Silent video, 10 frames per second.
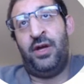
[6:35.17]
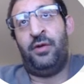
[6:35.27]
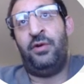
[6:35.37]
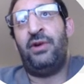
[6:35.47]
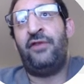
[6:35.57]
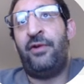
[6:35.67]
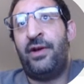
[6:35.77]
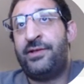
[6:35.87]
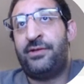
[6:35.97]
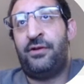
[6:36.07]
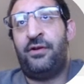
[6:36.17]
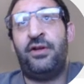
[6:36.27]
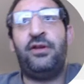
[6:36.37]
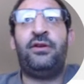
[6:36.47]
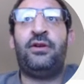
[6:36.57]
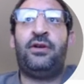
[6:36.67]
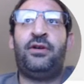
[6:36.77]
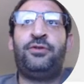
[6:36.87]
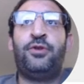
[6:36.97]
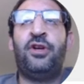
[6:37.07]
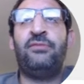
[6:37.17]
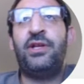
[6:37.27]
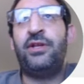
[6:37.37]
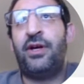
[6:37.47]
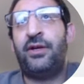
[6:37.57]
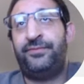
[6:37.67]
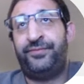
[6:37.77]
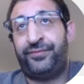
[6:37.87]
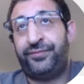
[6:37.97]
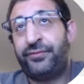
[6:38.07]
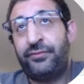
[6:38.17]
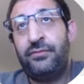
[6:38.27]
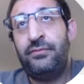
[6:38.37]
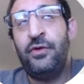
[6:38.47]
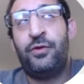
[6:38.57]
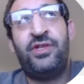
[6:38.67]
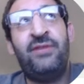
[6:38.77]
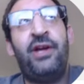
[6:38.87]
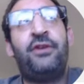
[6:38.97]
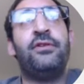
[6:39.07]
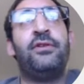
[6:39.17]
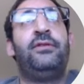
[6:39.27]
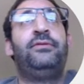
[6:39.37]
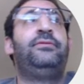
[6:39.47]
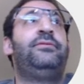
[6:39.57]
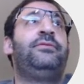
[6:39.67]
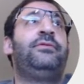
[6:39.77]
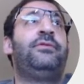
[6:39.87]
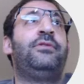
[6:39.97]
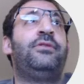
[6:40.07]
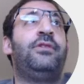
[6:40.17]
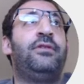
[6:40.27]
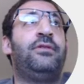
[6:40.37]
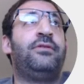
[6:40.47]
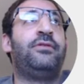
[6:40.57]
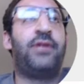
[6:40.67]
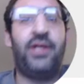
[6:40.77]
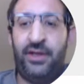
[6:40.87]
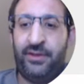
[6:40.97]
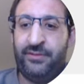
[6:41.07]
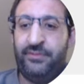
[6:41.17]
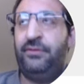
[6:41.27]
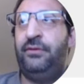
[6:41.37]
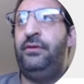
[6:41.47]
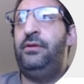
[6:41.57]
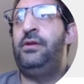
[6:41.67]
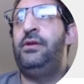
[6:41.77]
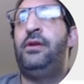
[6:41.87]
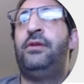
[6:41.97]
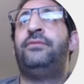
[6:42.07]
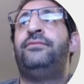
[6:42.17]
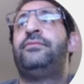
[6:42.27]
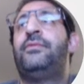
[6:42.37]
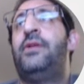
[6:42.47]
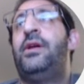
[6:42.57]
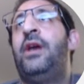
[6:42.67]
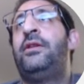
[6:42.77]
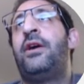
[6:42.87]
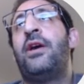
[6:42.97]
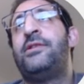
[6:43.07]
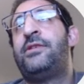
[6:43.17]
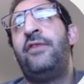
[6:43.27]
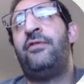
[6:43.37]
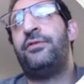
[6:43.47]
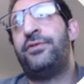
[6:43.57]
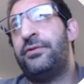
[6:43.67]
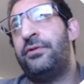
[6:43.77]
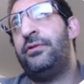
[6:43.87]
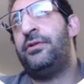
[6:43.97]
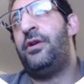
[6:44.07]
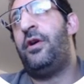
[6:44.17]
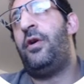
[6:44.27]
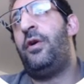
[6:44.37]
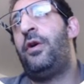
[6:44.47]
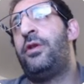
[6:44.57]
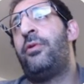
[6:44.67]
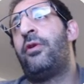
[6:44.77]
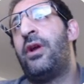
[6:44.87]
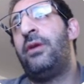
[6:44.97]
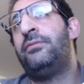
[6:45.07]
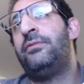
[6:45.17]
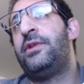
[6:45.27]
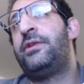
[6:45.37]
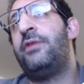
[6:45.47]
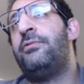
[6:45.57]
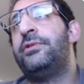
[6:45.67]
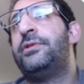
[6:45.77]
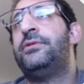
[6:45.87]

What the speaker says: my friends or in social media to see my code. Okay. And I can save also all the program that I want.